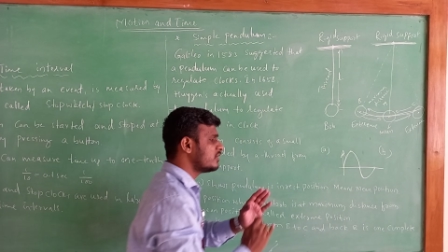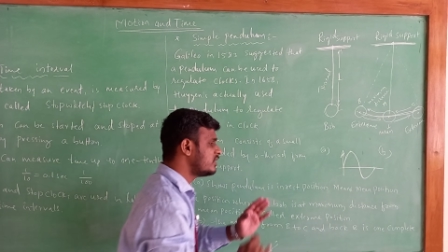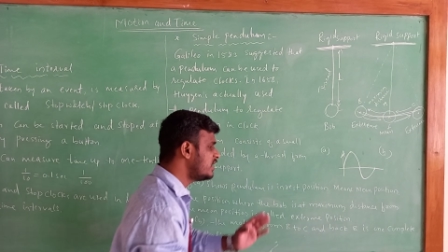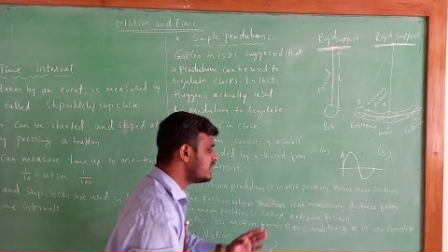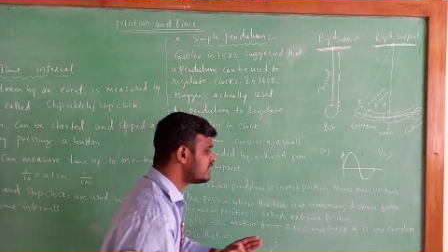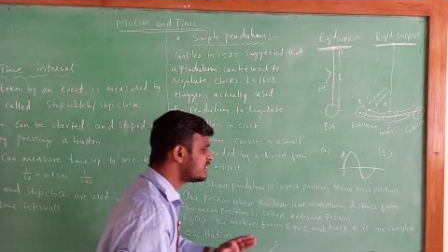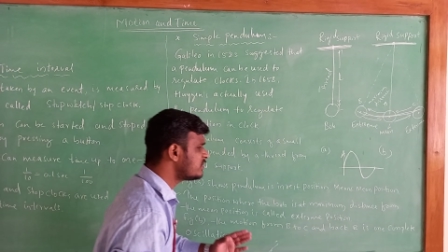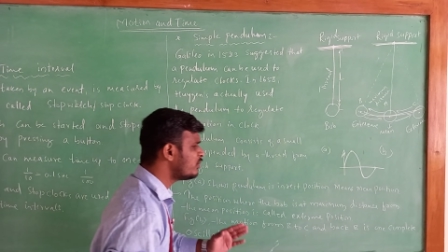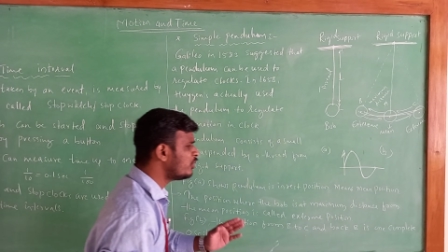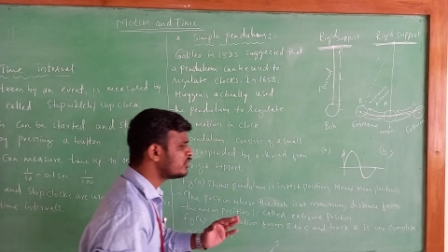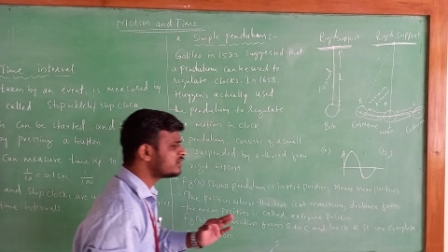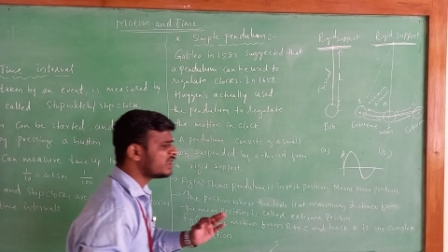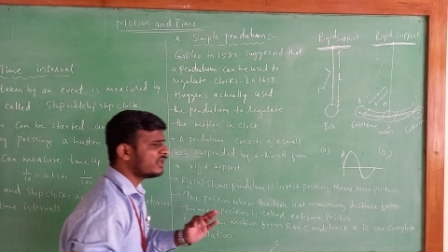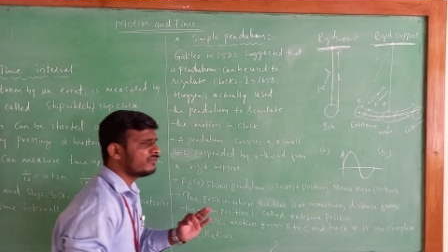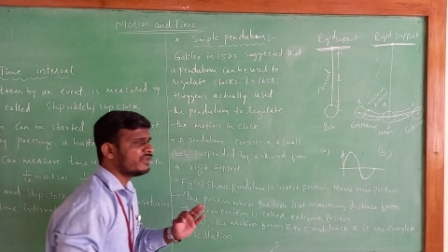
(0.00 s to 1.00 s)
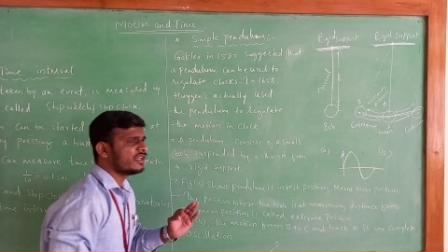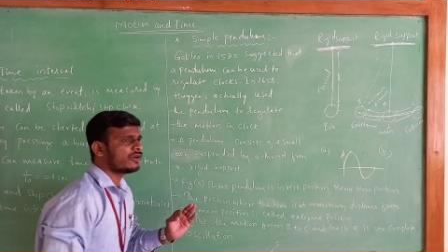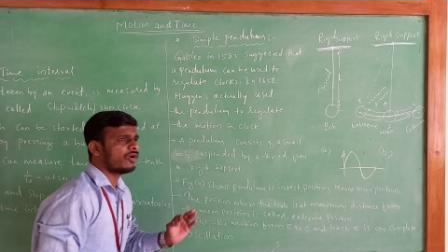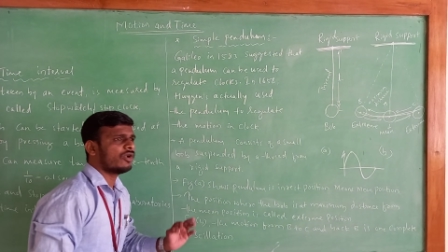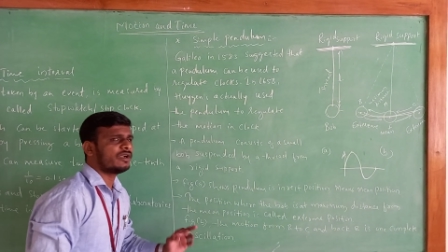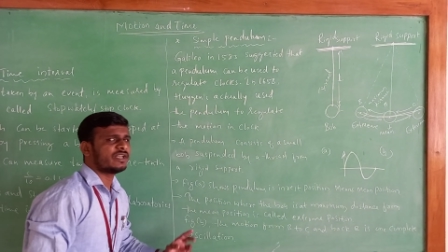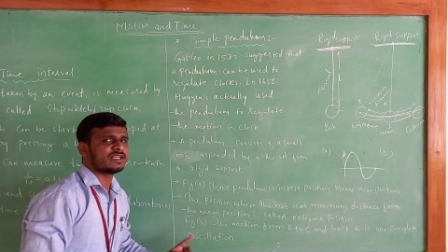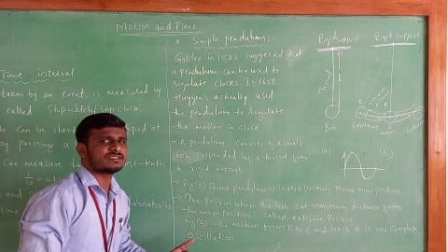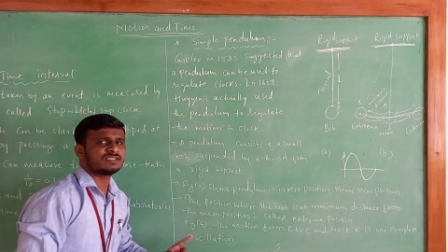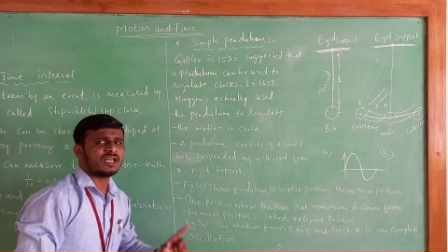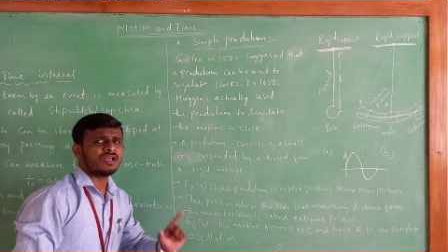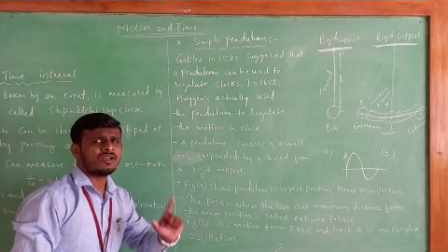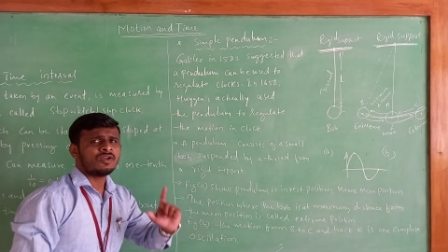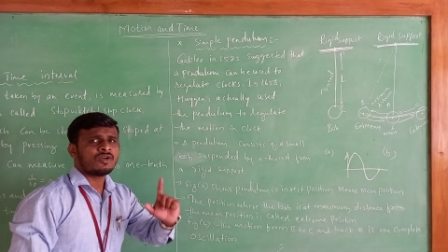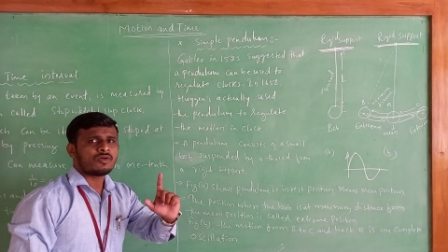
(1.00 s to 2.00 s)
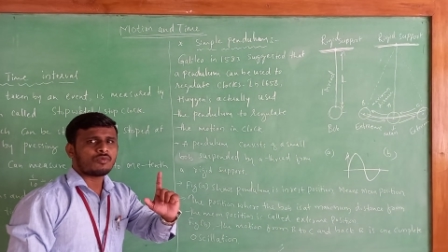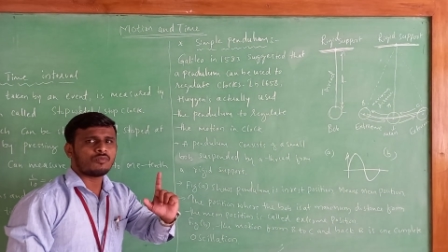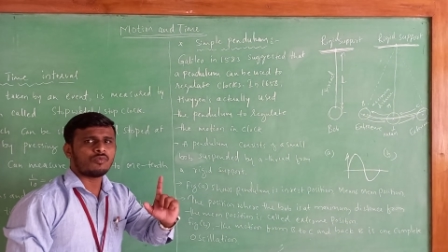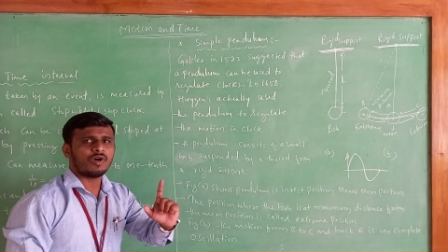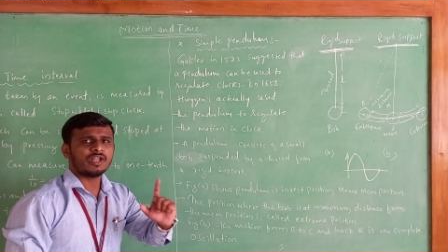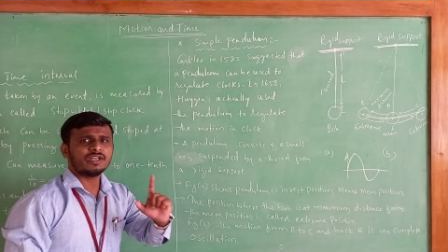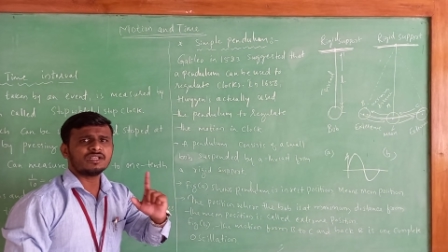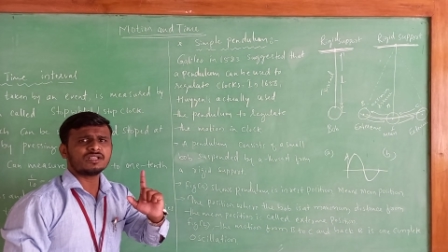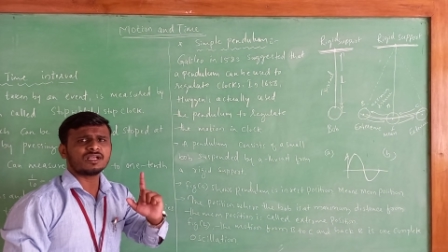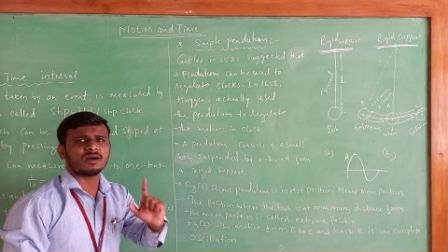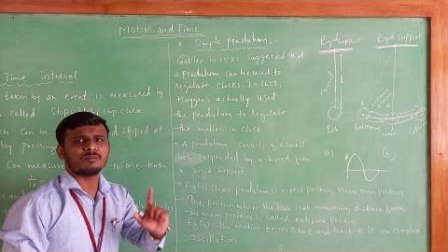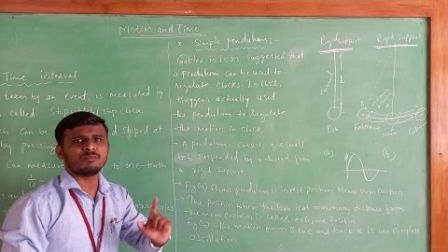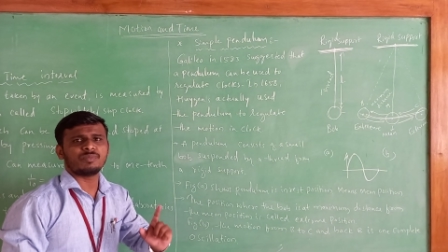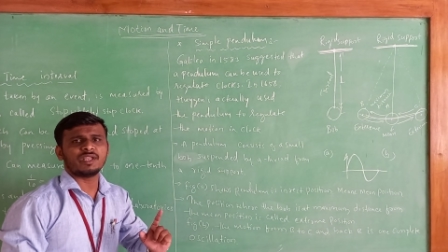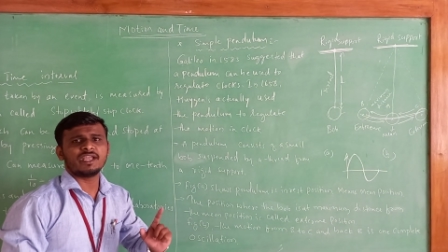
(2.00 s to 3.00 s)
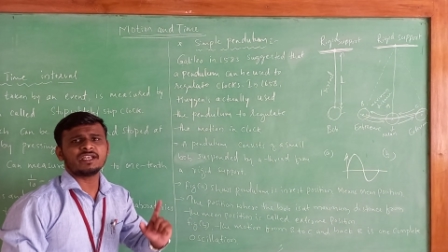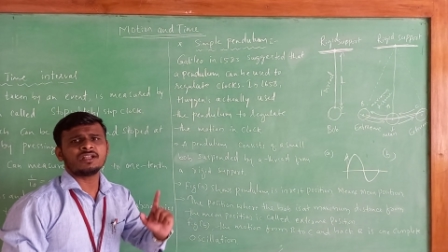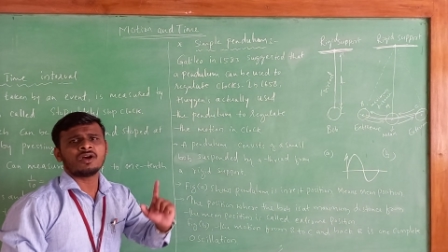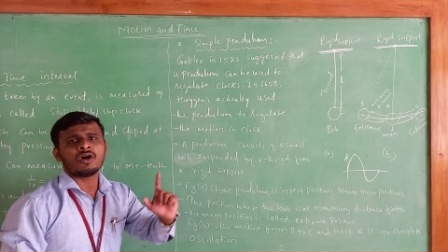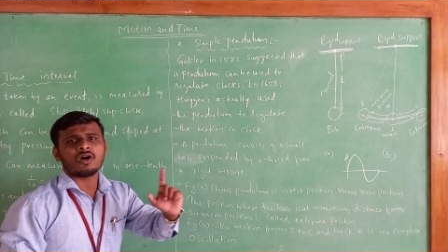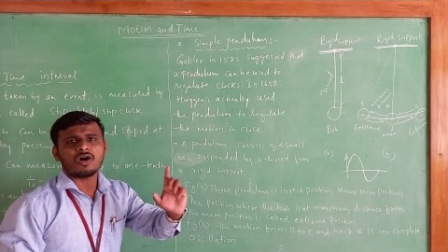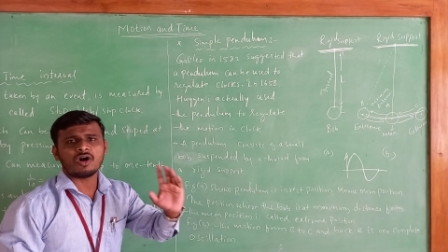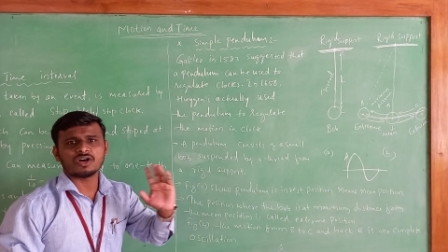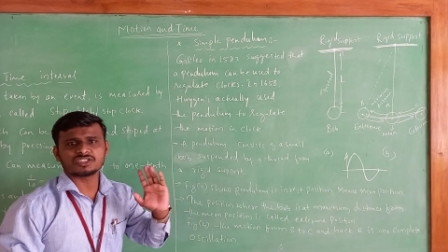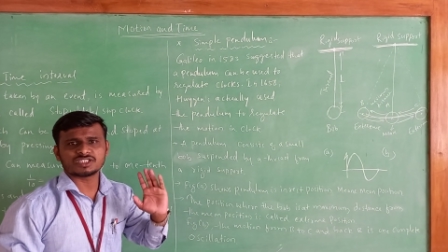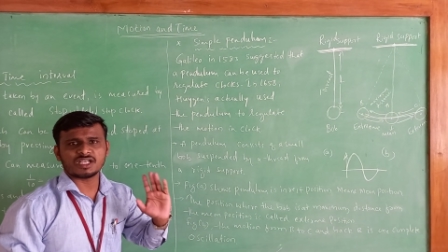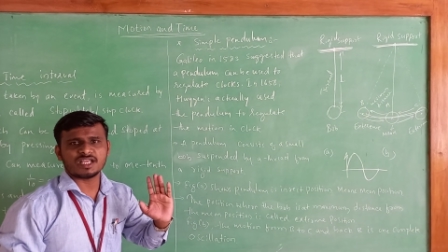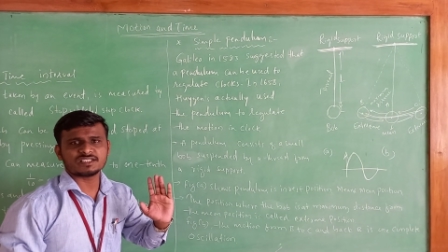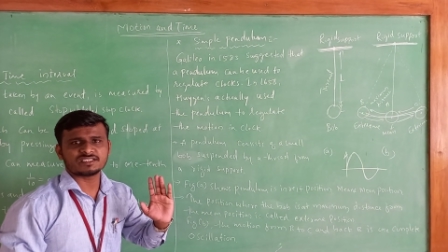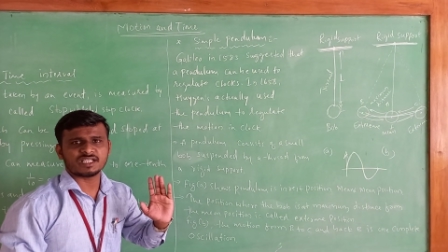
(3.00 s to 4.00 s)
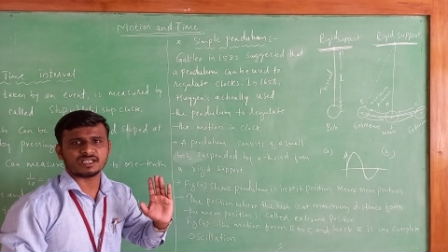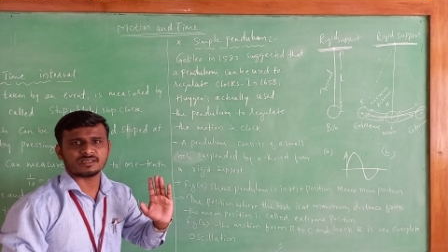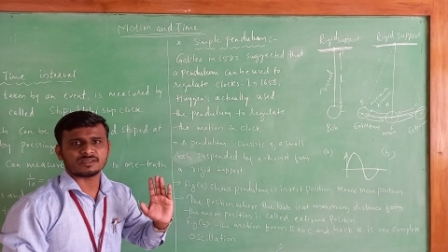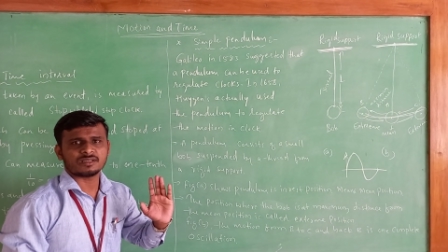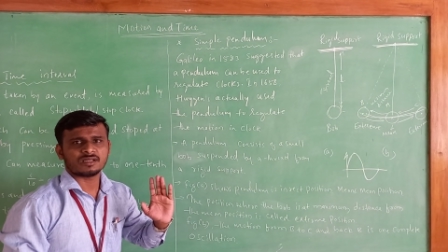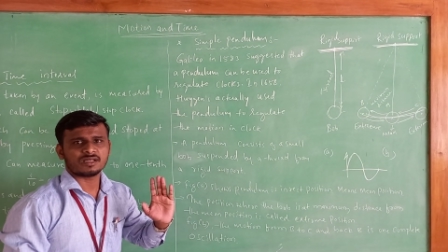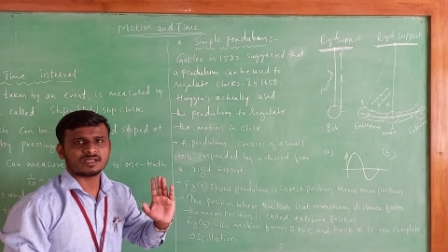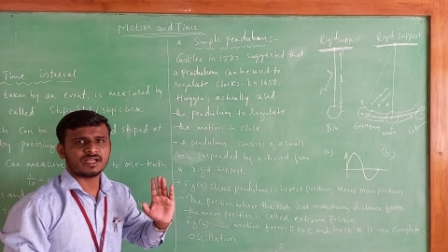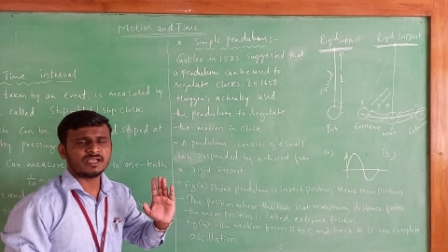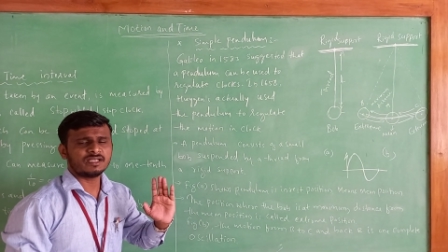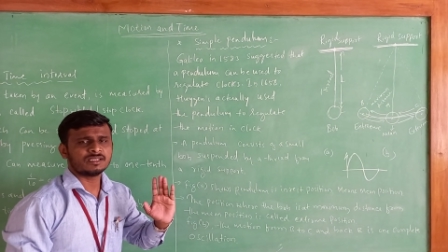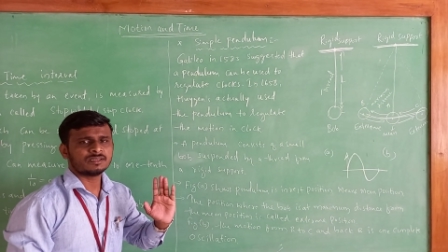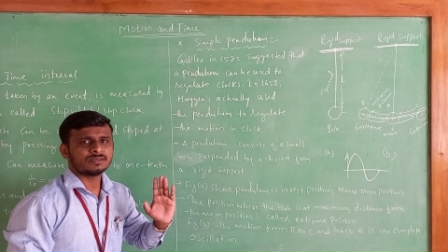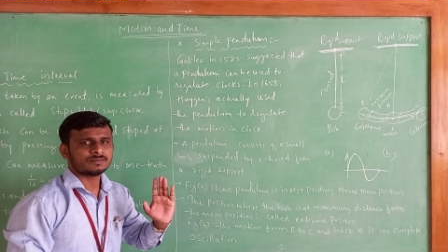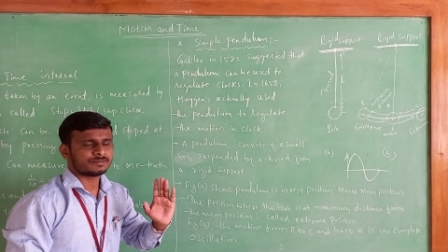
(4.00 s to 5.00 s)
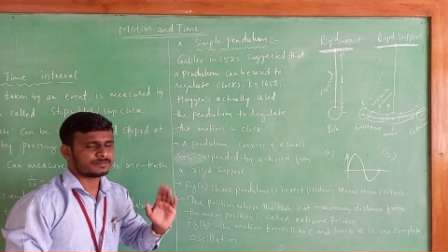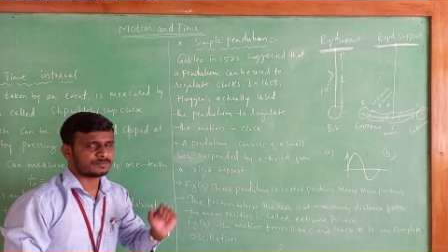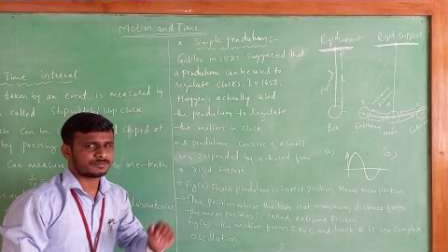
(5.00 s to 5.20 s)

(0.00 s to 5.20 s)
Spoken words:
this motion we call it as a one complete oscillation, right?